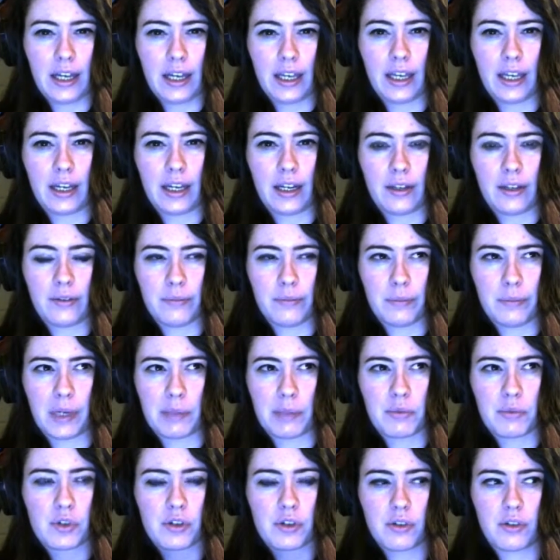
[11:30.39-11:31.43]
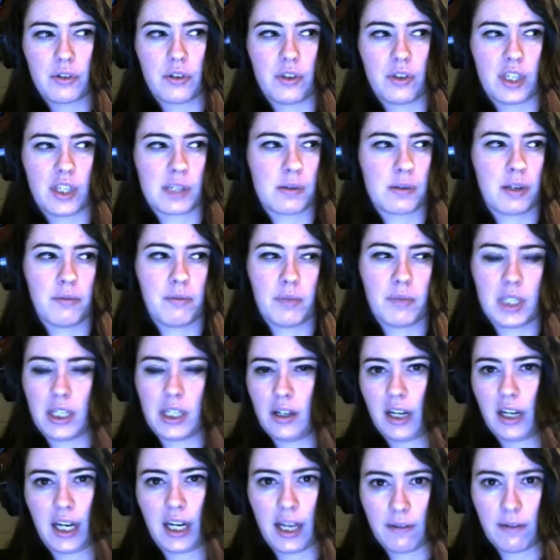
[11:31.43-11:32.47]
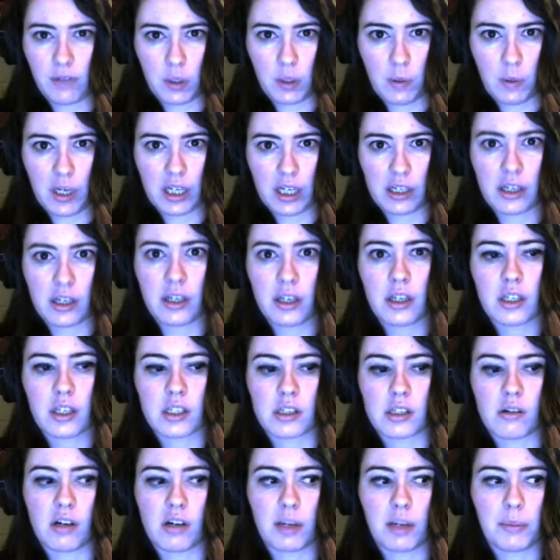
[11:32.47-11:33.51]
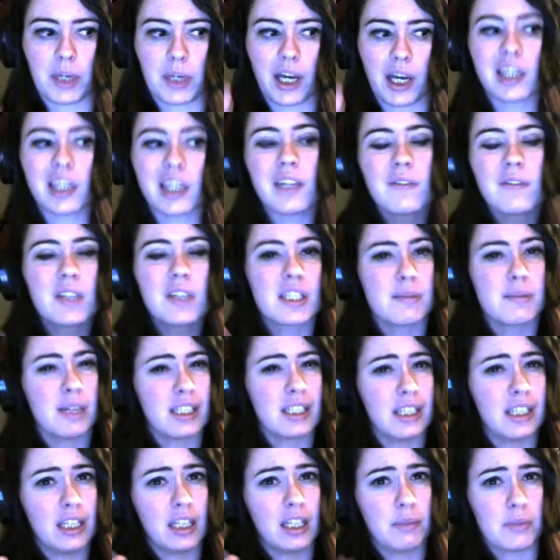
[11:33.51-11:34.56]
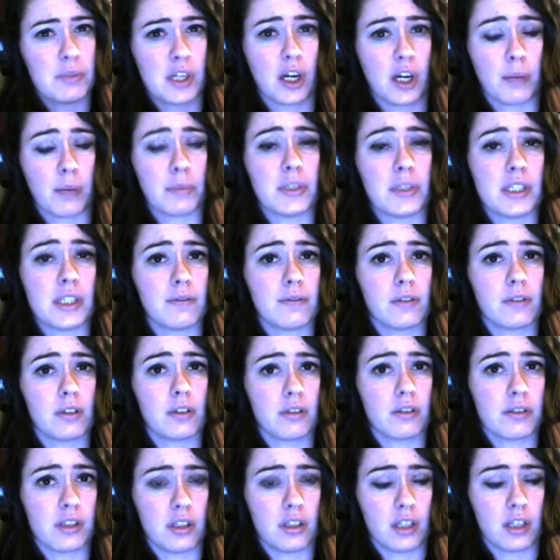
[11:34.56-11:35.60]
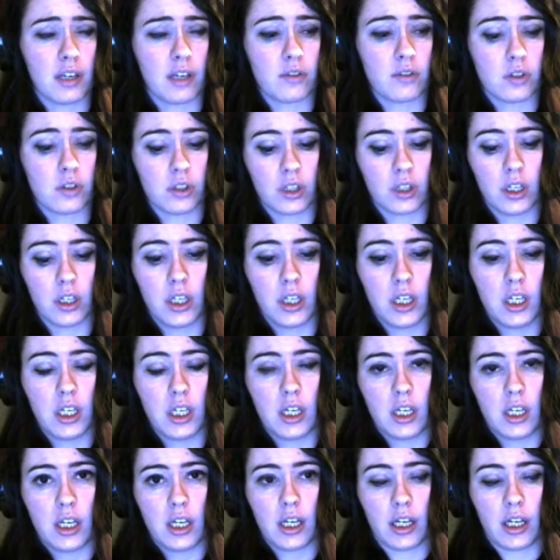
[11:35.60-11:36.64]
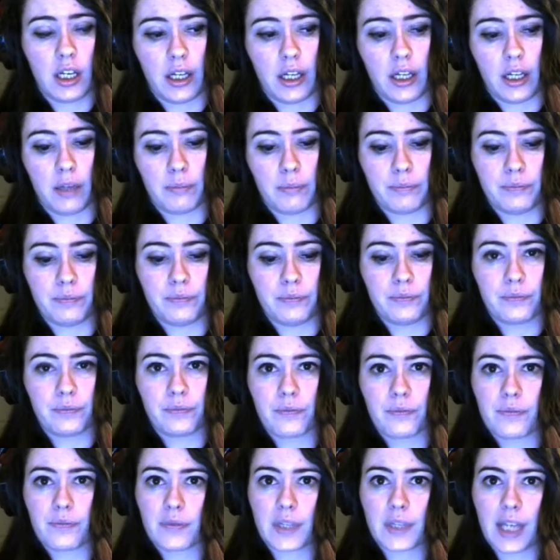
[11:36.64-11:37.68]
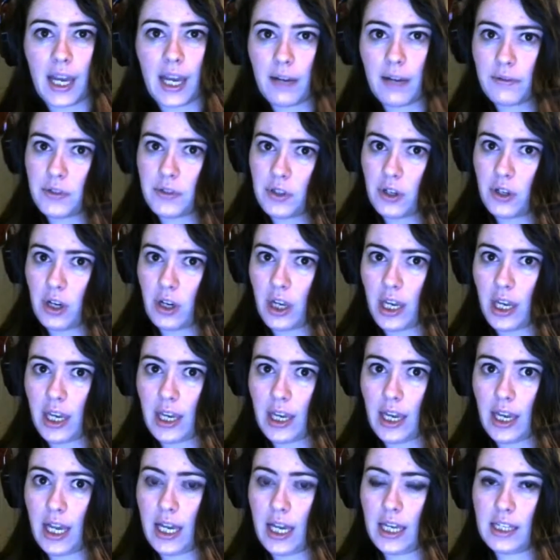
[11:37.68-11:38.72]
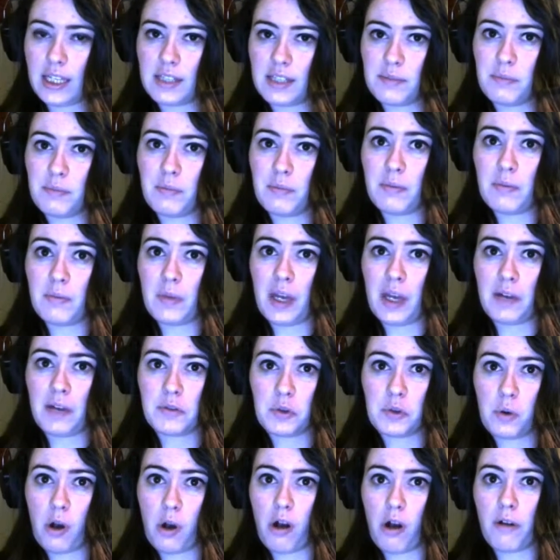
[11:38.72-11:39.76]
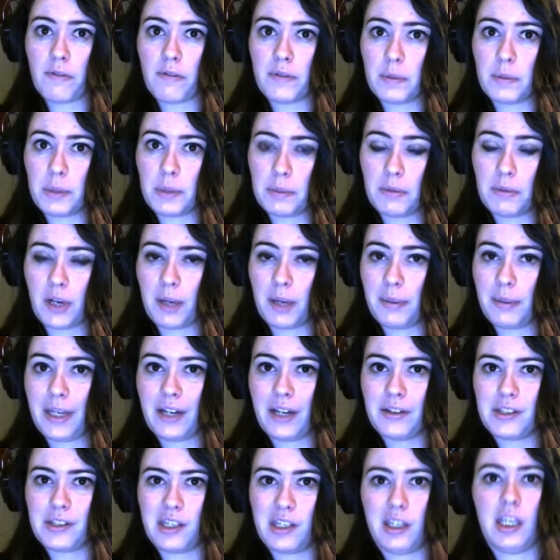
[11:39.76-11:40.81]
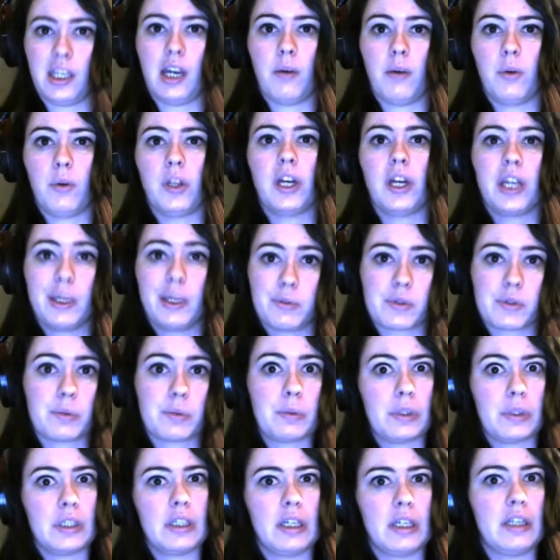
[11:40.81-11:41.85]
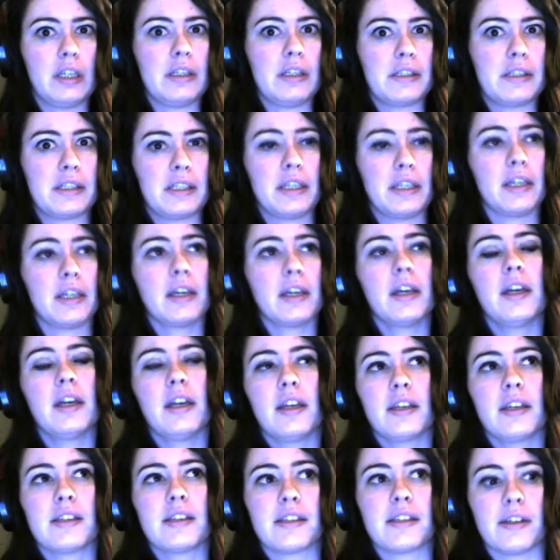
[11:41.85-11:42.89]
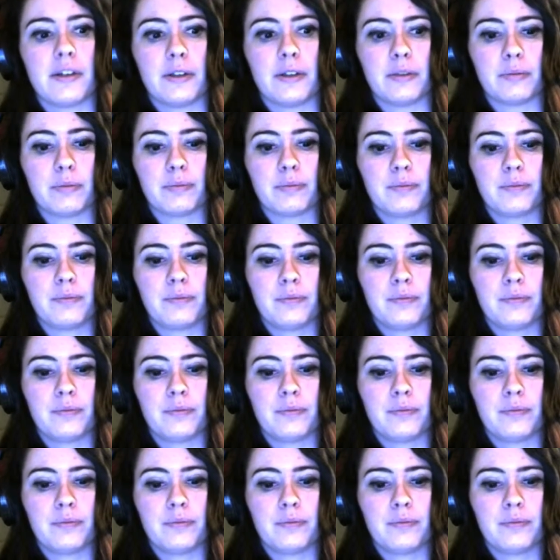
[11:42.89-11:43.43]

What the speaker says: and I'm sure that's what I've been hearing everywhere. So I'm kind of expecting them to up the difficulty level after all the people coming out and saying, yeah, well, that game is really easy. So